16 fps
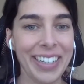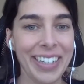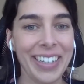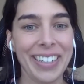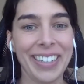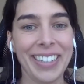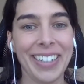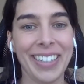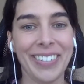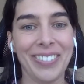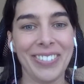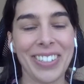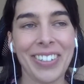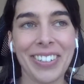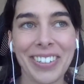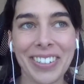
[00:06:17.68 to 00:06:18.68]

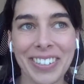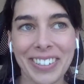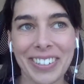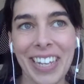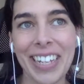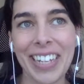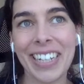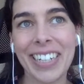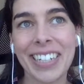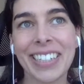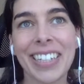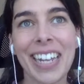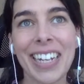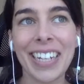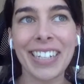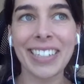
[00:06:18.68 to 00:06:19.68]
So yeah, that
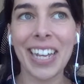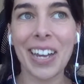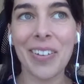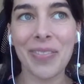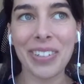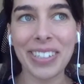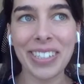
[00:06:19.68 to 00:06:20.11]
has happened.